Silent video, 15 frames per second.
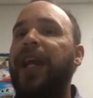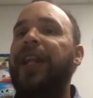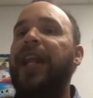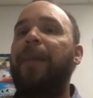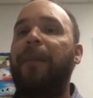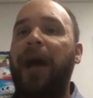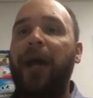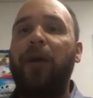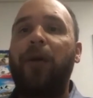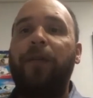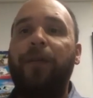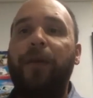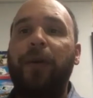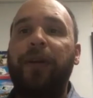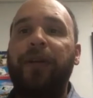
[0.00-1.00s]
And that my
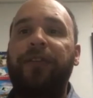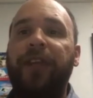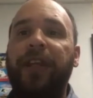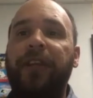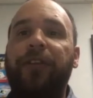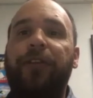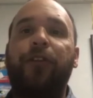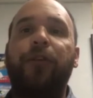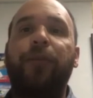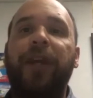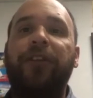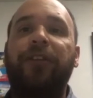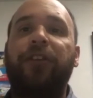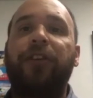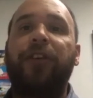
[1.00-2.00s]
whole focus is to
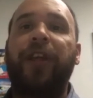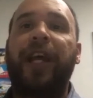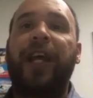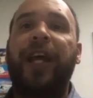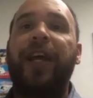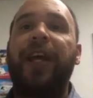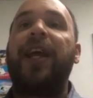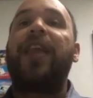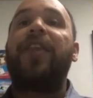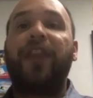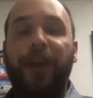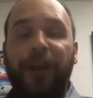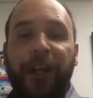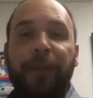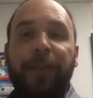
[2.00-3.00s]
make sure that
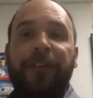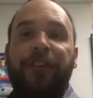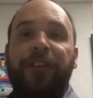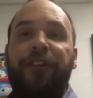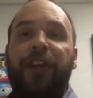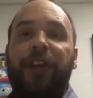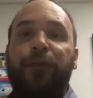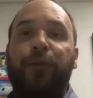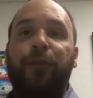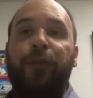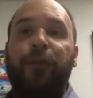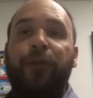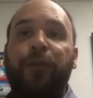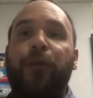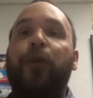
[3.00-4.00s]
they're going to be
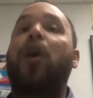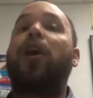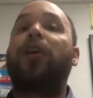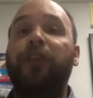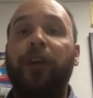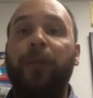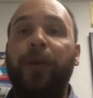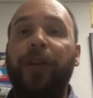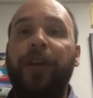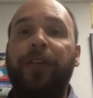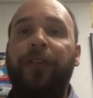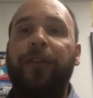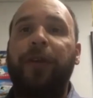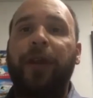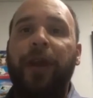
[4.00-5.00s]
successful long-term
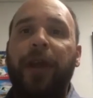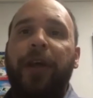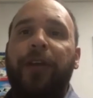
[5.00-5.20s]
with us.